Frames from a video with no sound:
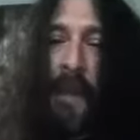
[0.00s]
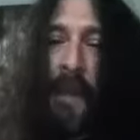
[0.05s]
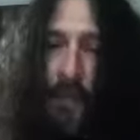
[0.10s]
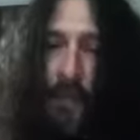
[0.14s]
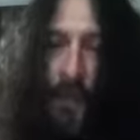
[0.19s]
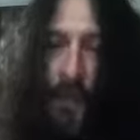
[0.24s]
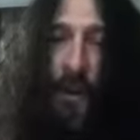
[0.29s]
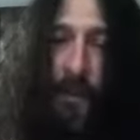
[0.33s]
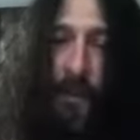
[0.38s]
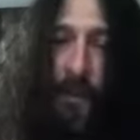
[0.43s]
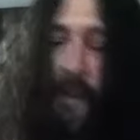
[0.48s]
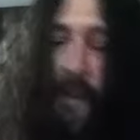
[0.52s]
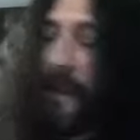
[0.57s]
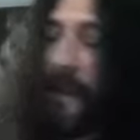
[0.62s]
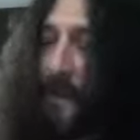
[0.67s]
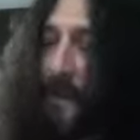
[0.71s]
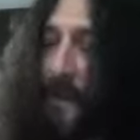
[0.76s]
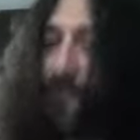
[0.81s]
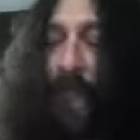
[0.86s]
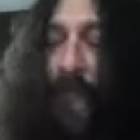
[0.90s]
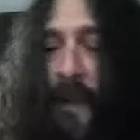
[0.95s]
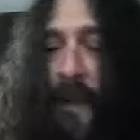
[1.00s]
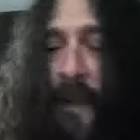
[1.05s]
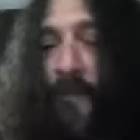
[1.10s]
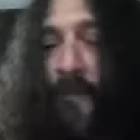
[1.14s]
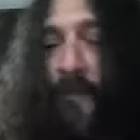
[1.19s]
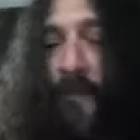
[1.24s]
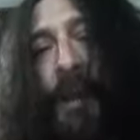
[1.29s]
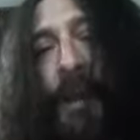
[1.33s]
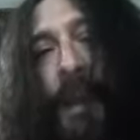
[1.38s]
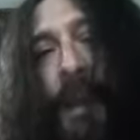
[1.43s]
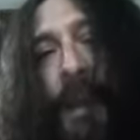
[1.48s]
You know what I mean? I
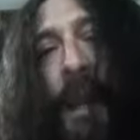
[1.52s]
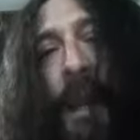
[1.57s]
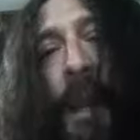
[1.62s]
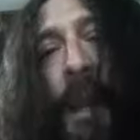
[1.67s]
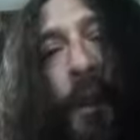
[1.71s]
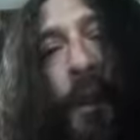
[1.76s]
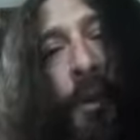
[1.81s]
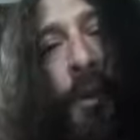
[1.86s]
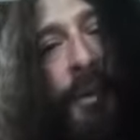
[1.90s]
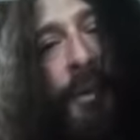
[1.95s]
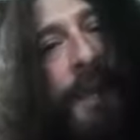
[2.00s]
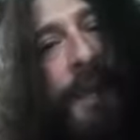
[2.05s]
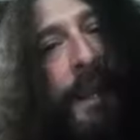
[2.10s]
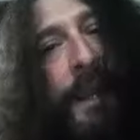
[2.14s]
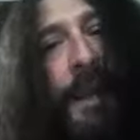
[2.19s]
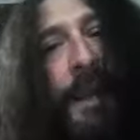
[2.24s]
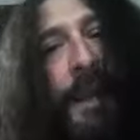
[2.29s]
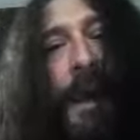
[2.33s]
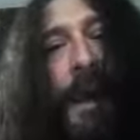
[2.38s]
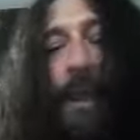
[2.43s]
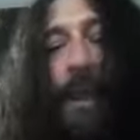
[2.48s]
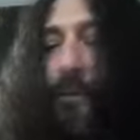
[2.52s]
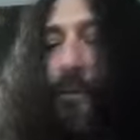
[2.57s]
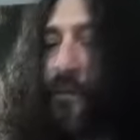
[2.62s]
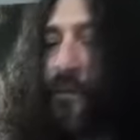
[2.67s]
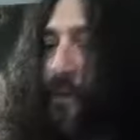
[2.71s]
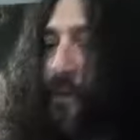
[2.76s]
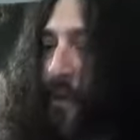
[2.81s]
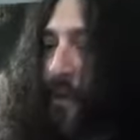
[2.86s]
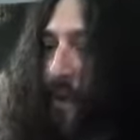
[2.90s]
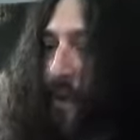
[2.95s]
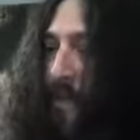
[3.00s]
got along with that guy. He was
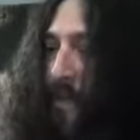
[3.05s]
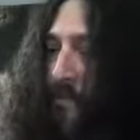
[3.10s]
good.